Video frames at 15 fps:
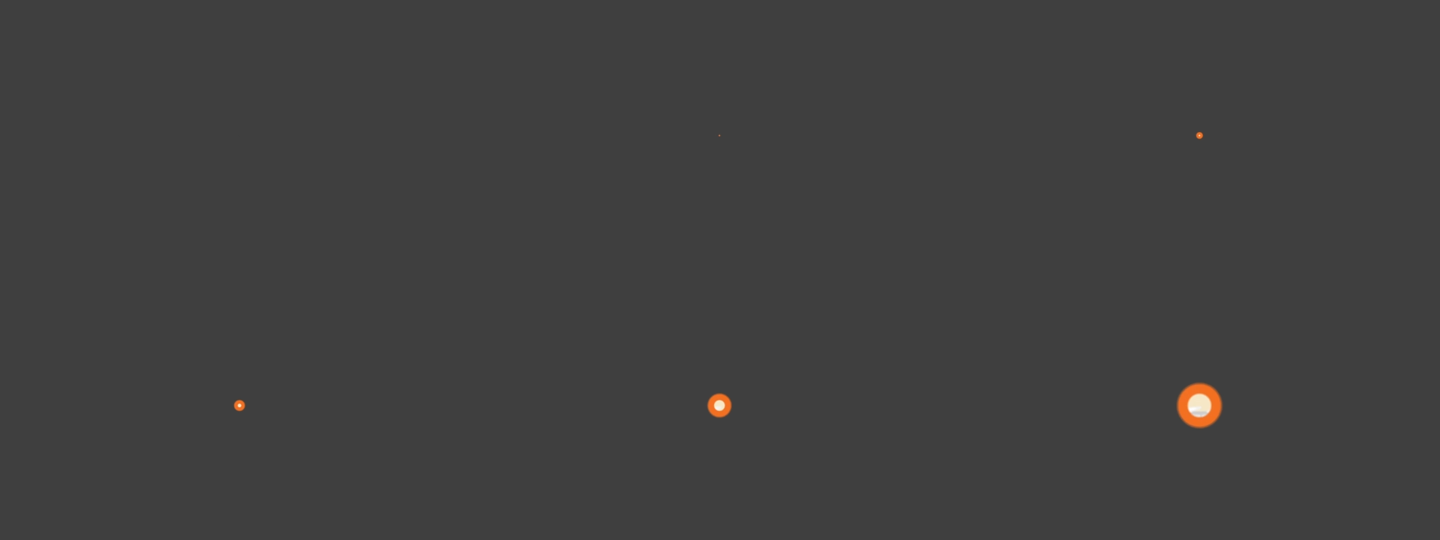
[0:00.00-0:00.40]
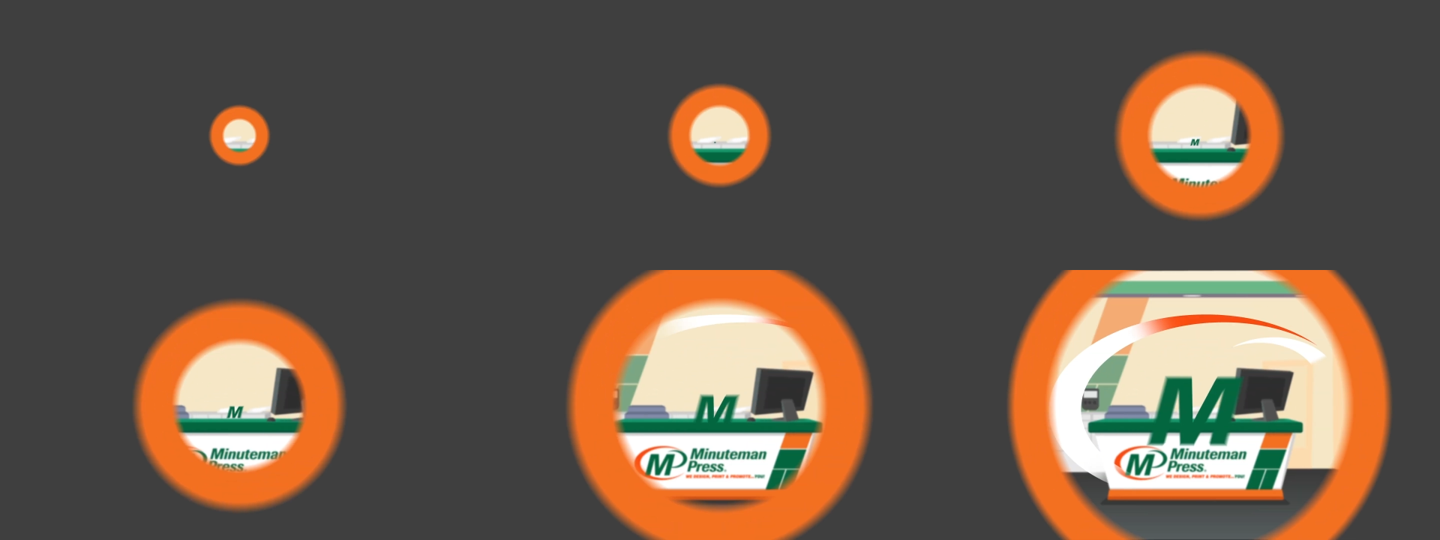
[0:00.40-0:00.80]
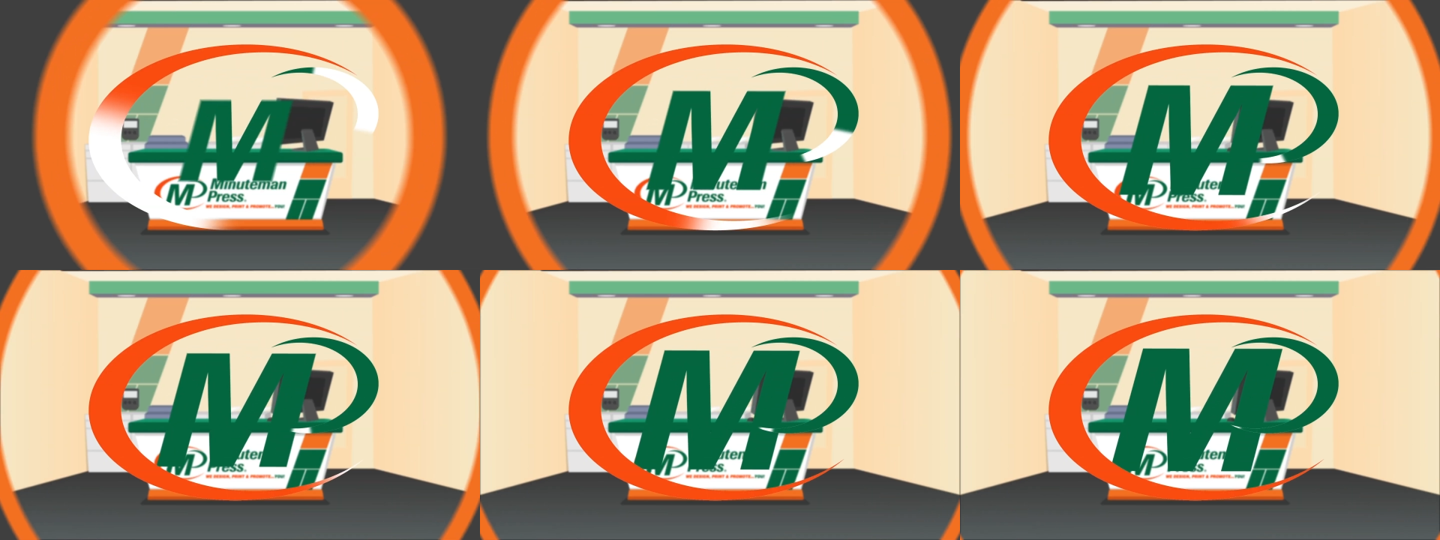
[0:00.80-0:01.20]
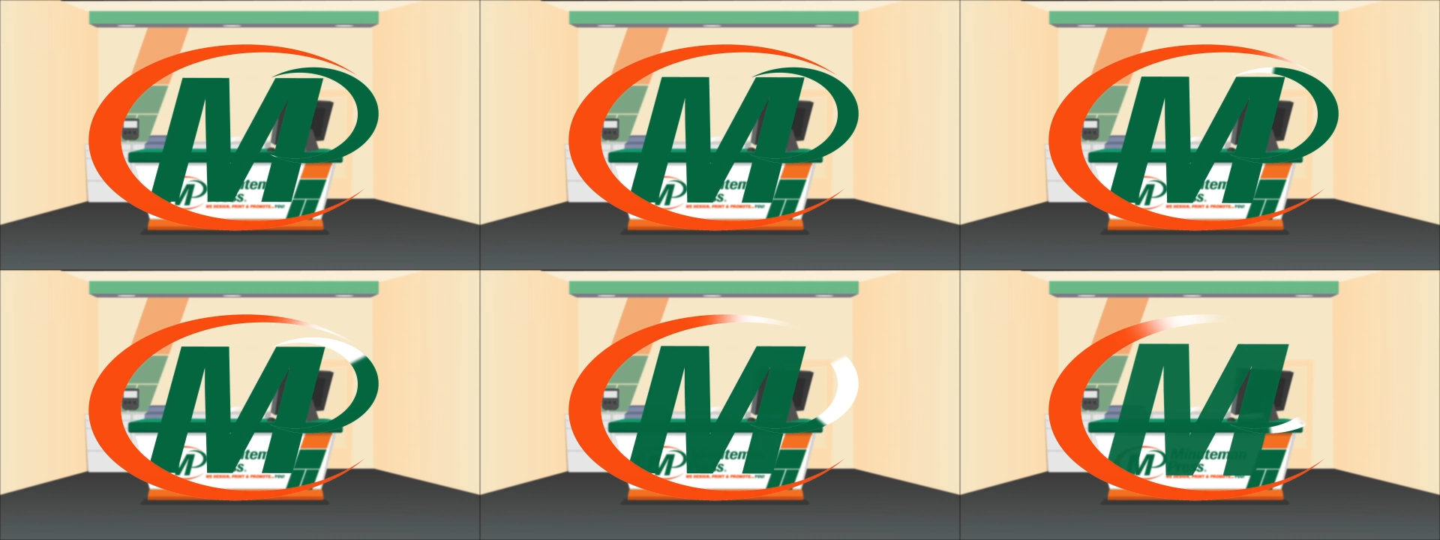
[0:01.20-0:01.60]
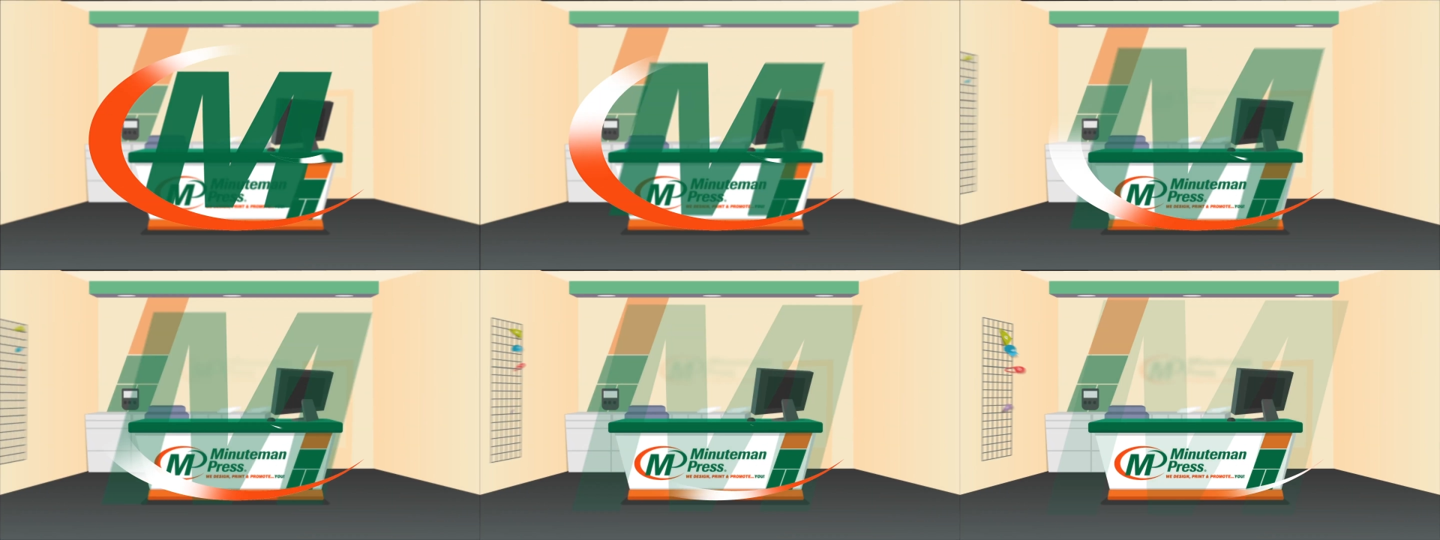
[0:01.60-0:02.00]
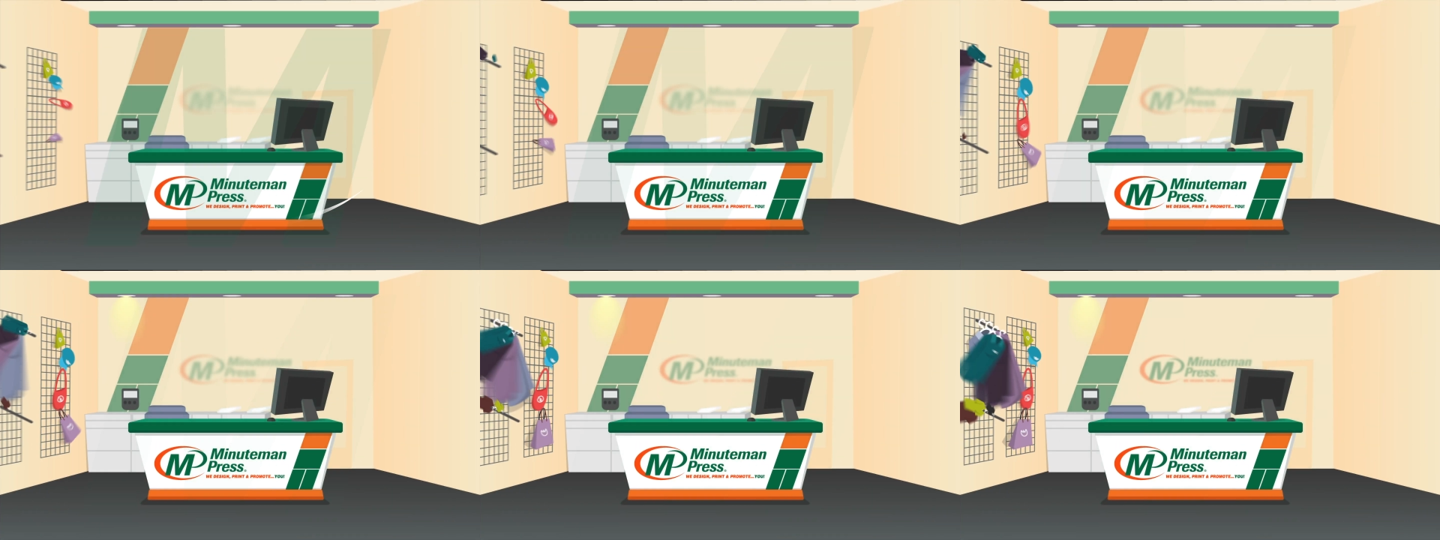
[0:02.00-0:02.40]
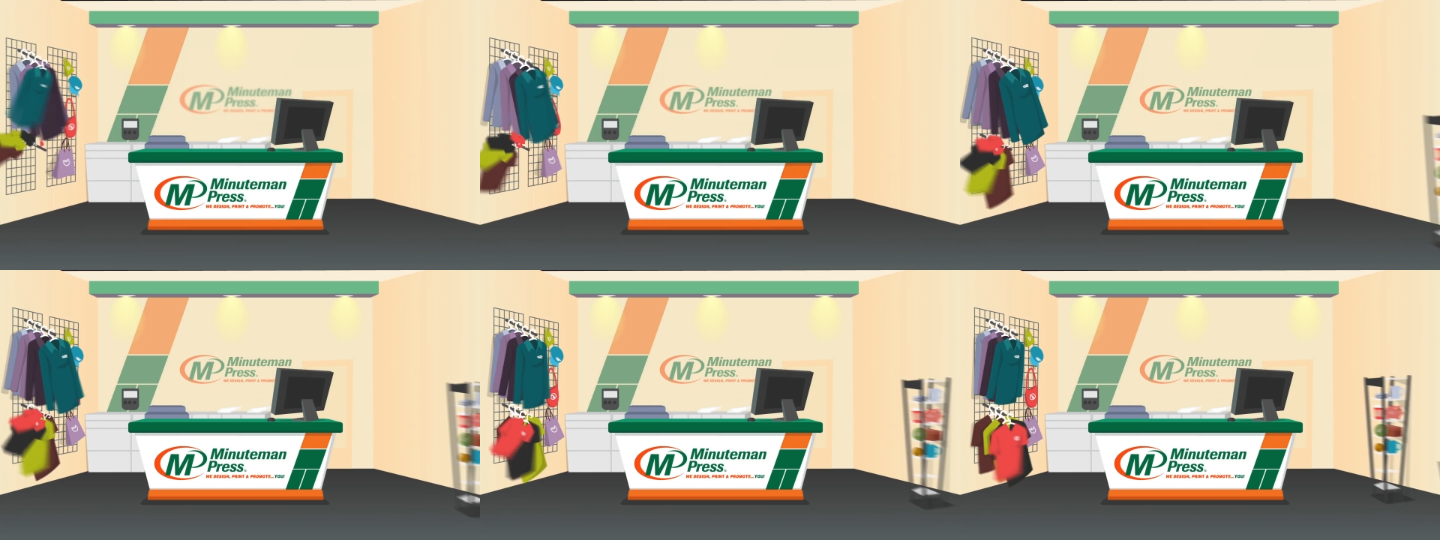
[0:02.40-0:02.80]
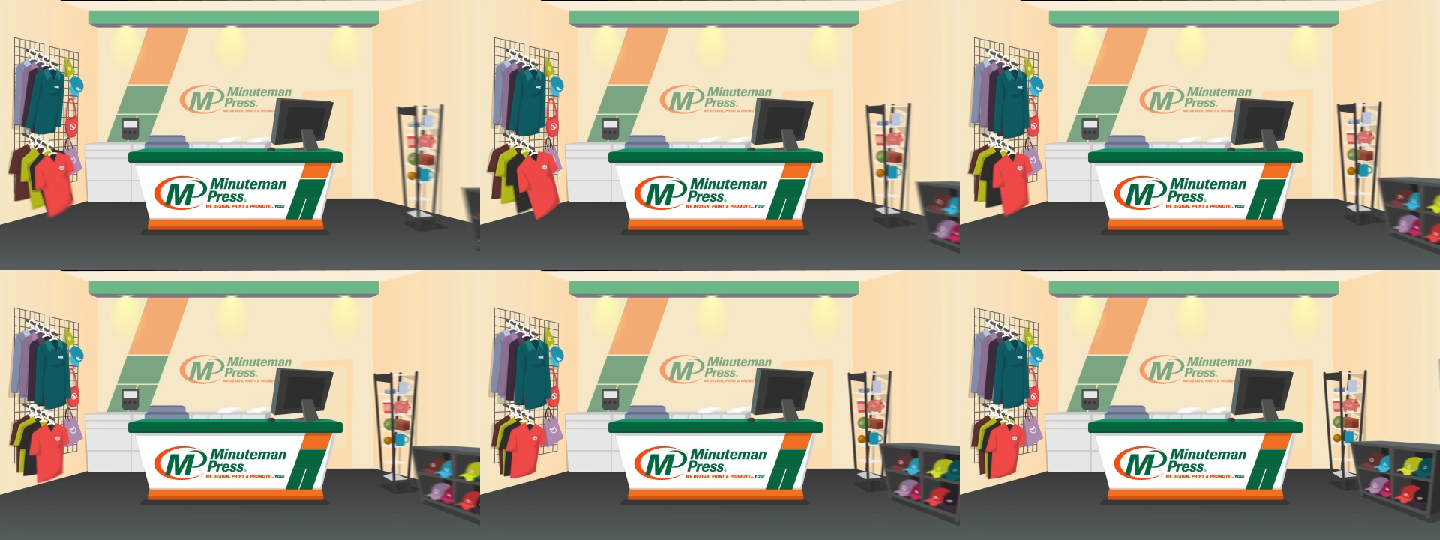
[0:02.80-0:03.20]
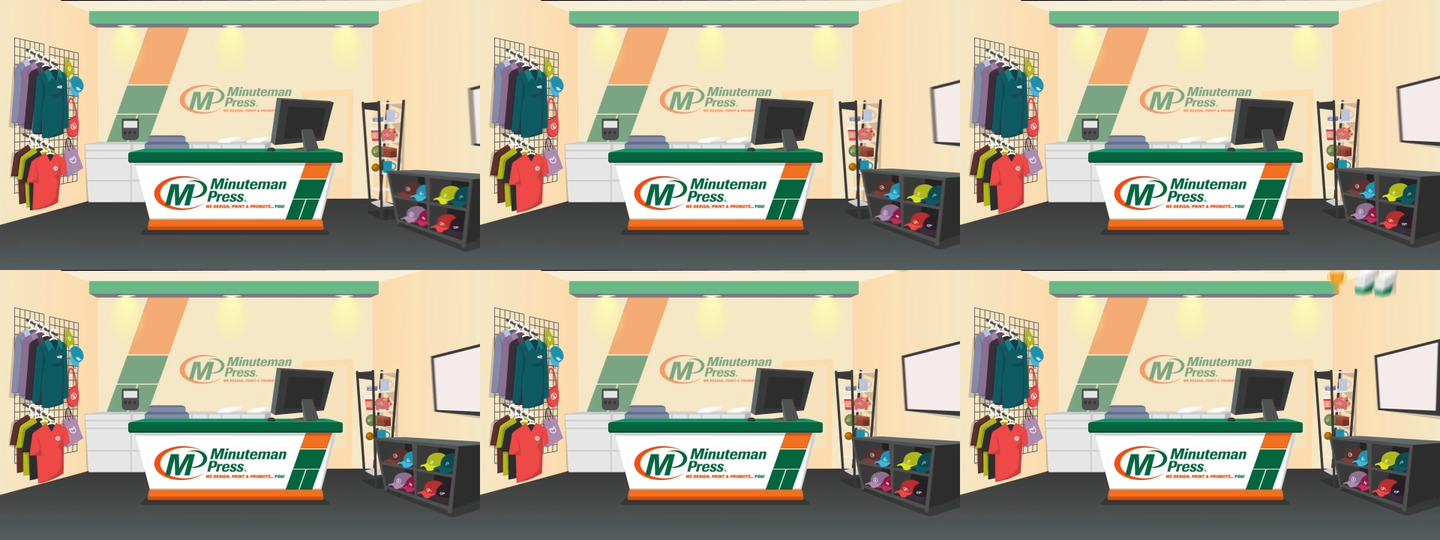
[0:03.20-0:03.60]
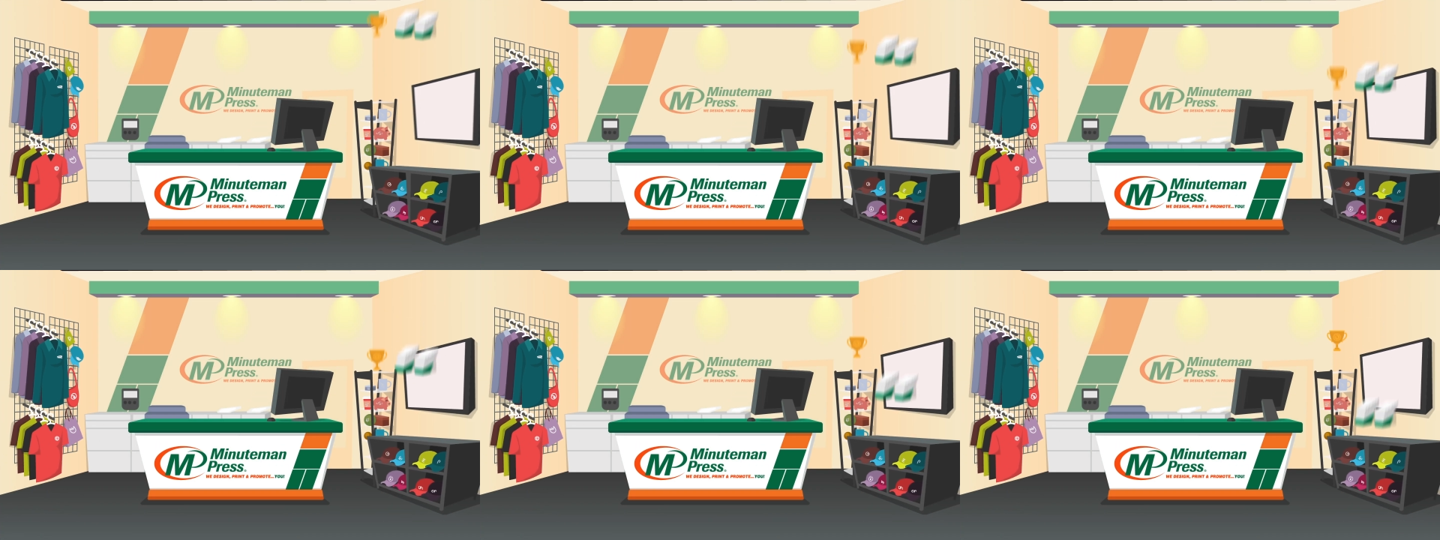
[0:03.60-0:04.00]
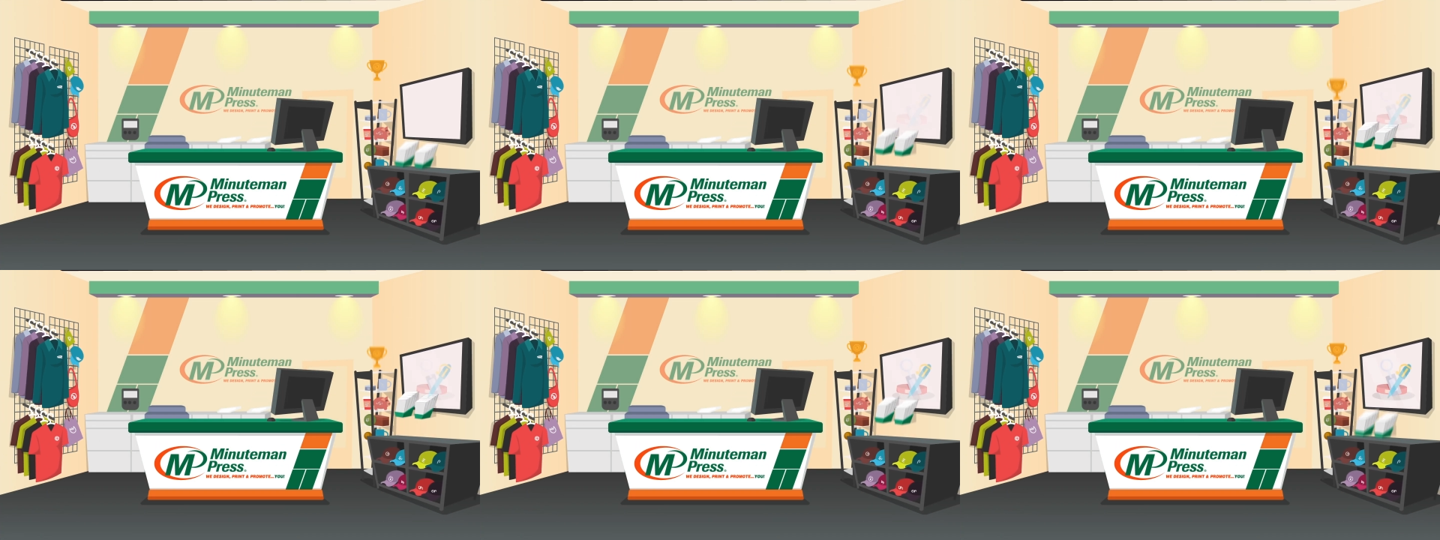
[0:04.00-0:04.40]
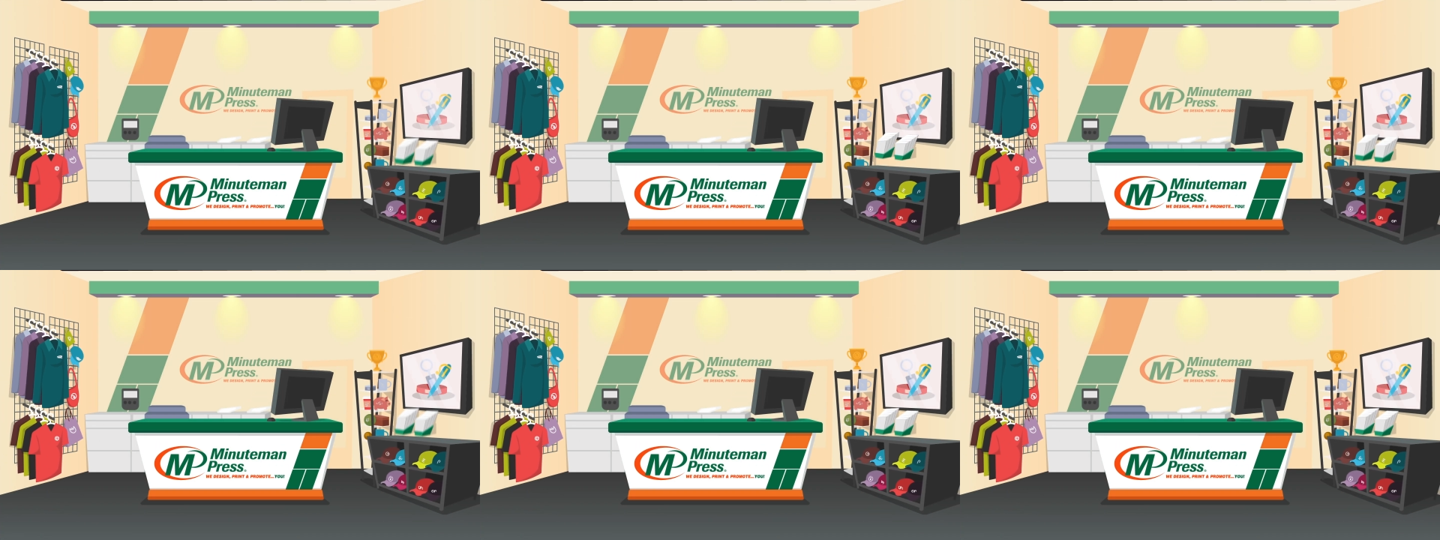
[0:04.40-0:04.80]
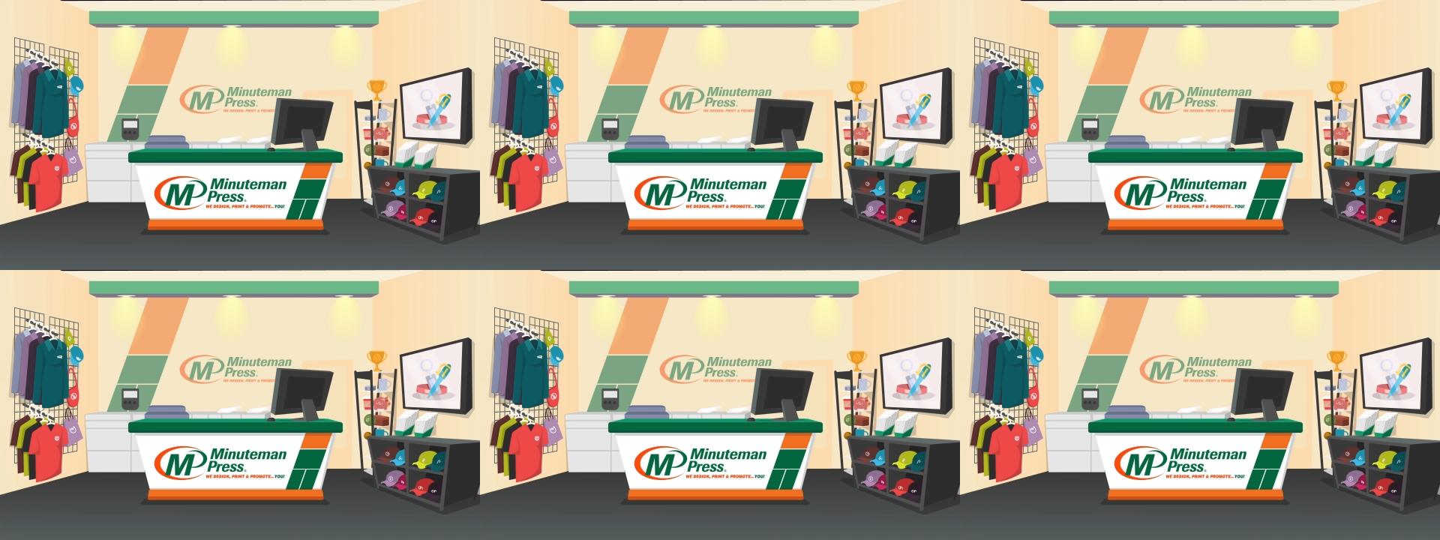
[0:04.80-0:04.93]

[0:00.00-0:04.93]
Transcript: [unreadable: no face in view]